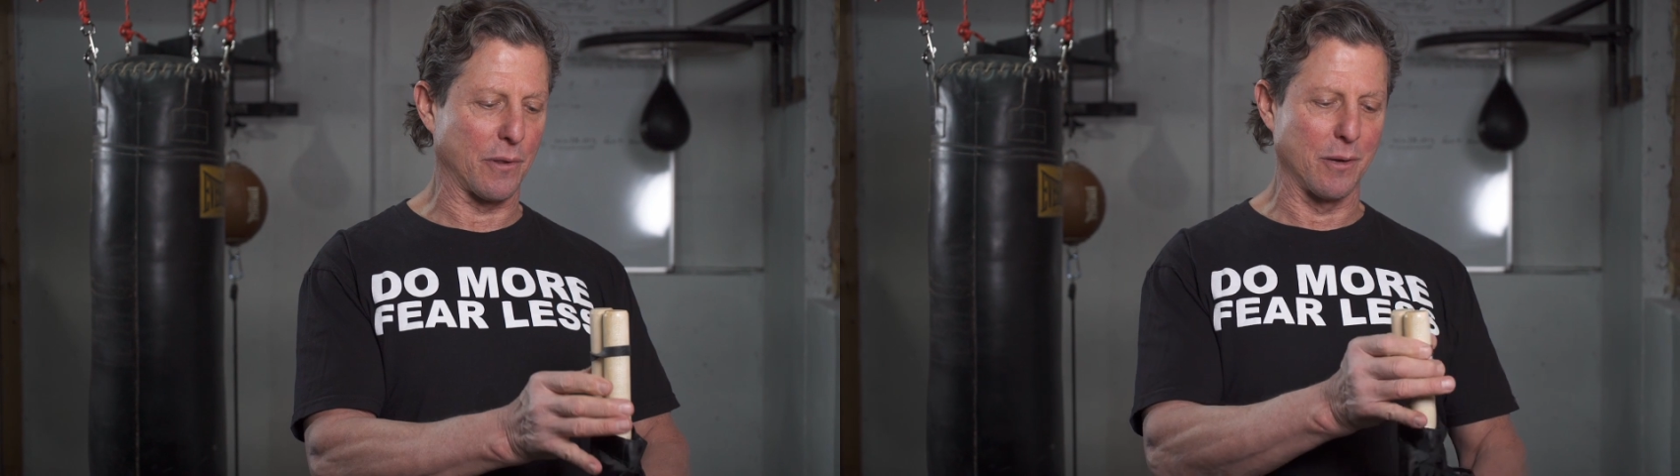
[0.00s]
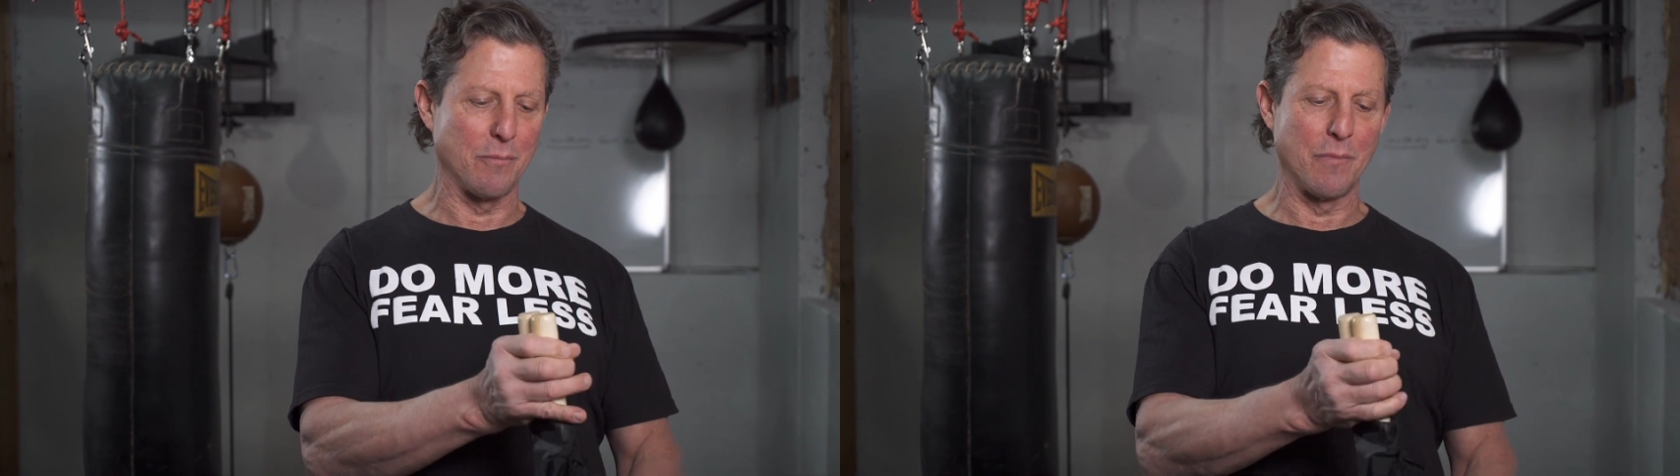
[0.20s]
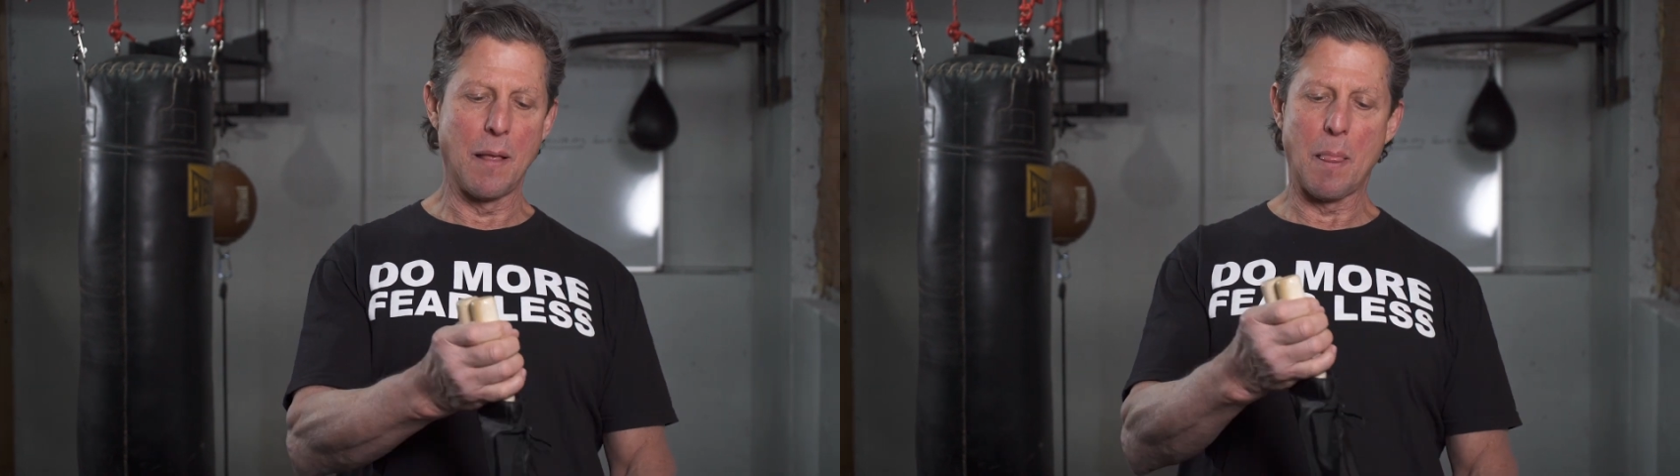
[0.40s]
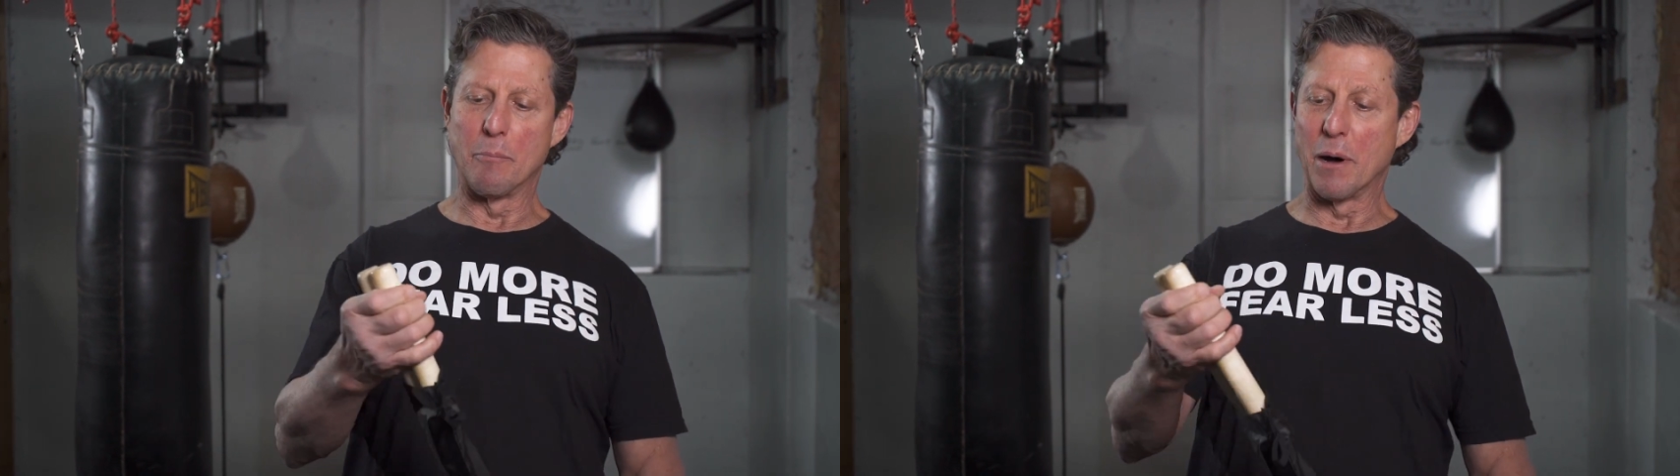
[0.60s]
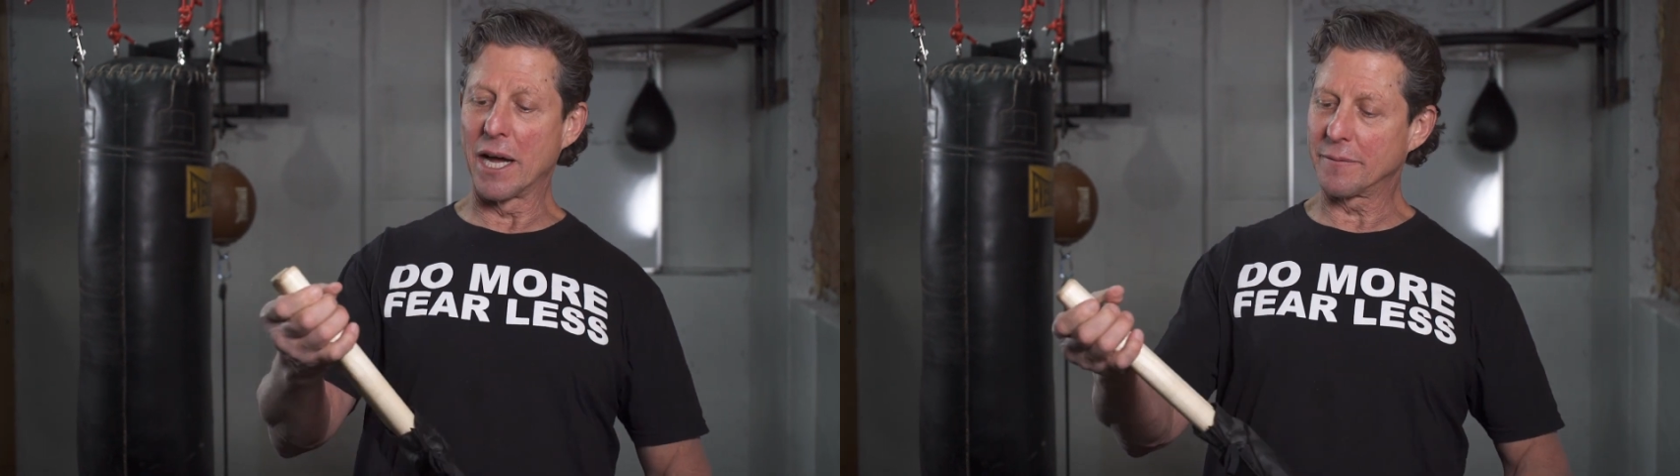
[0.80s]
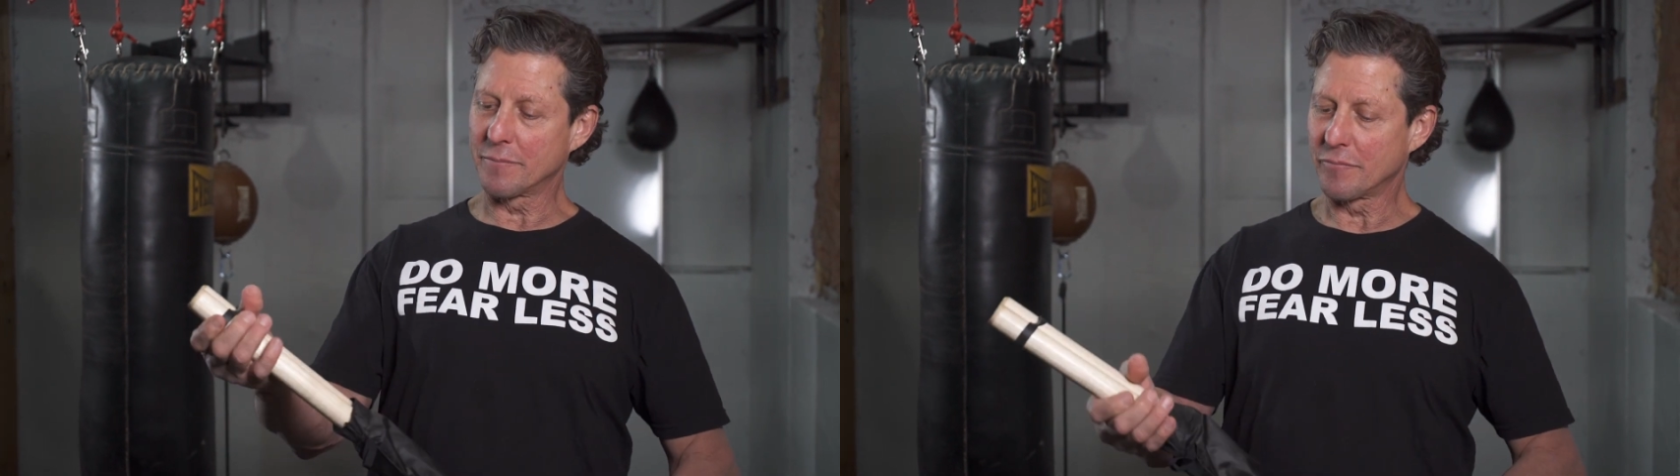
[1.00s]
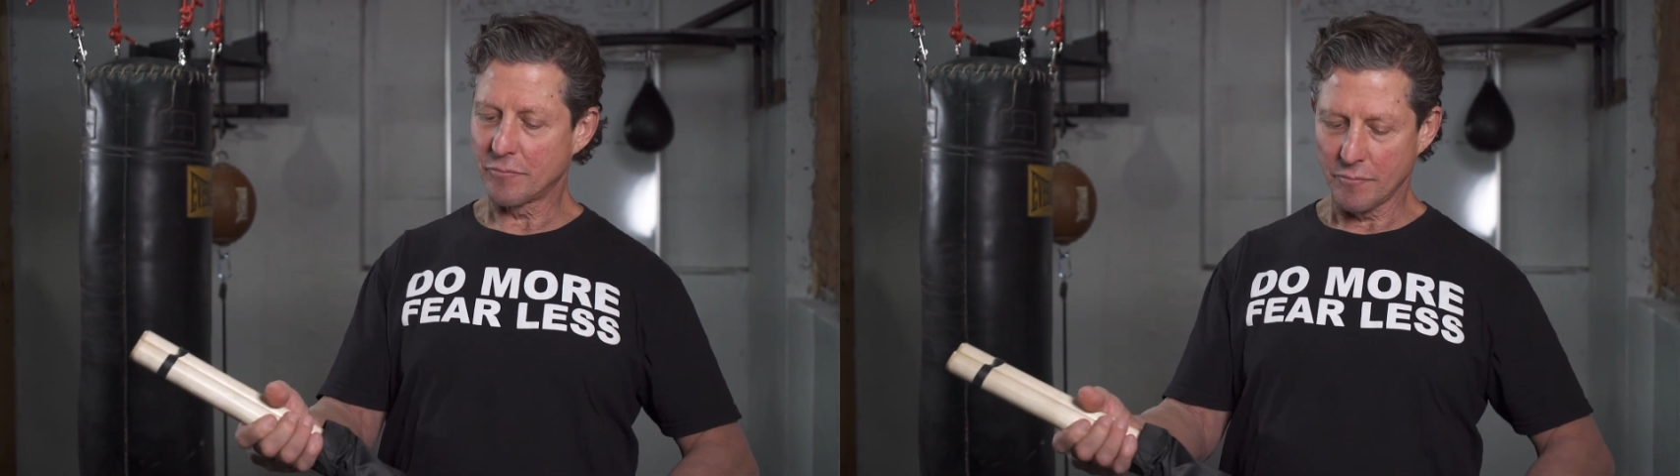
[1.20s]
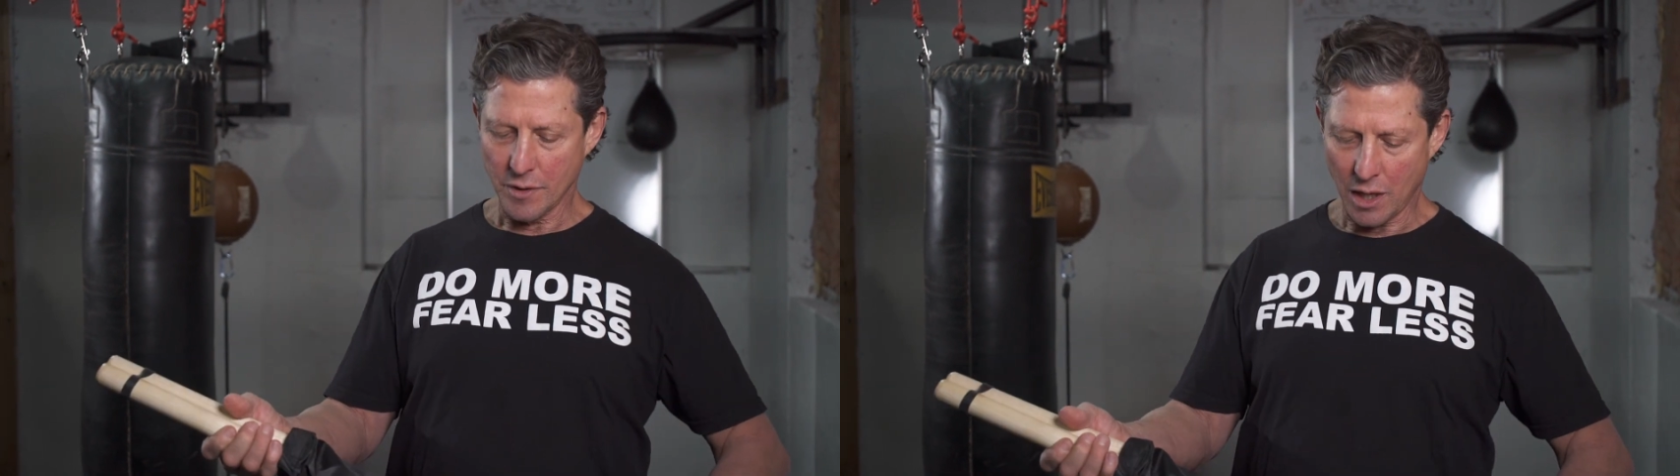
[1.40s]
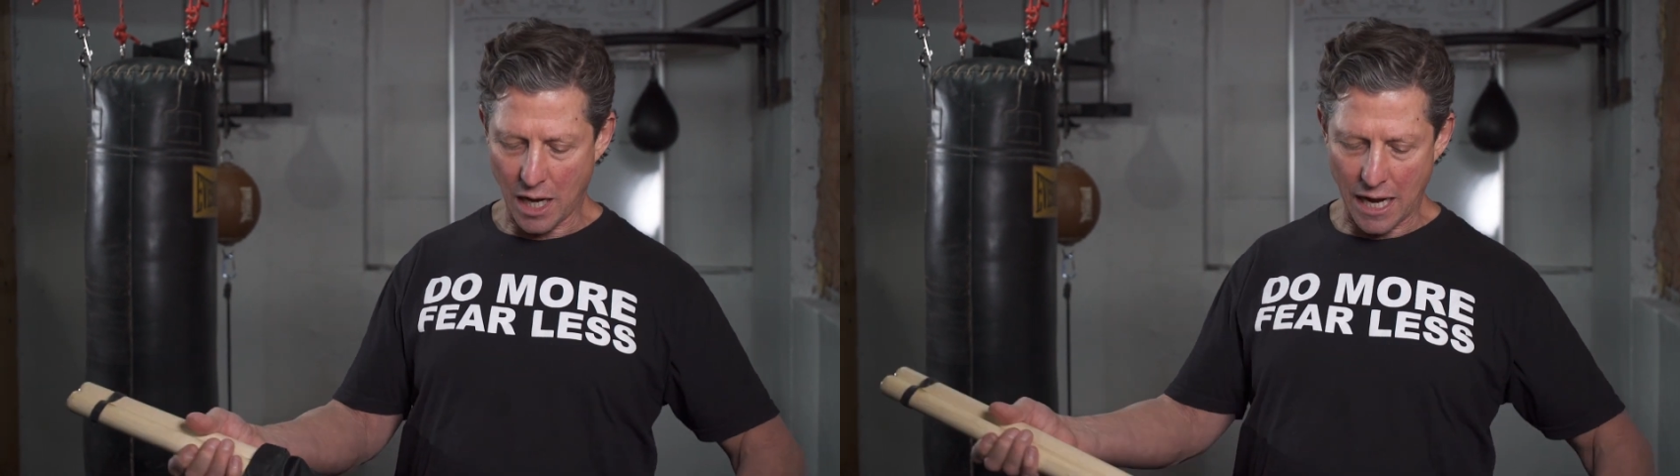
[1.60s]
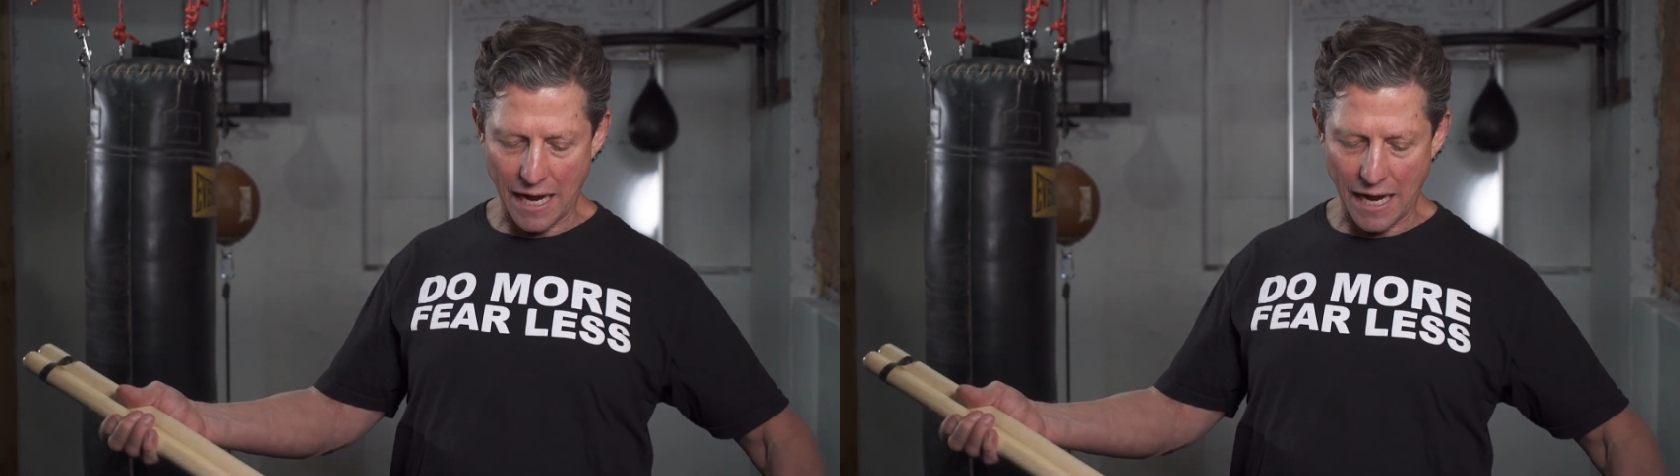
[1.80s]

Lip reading: them, but I